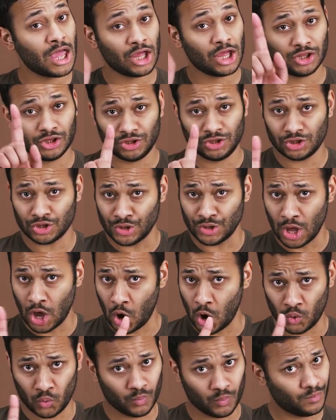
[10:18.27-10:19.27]
things and are
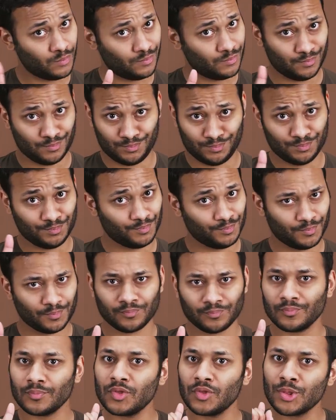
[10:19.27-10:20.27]
disrespectful
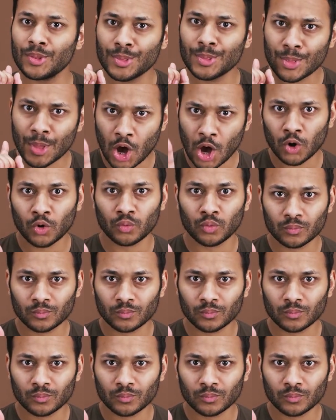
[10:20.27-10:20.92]
that makes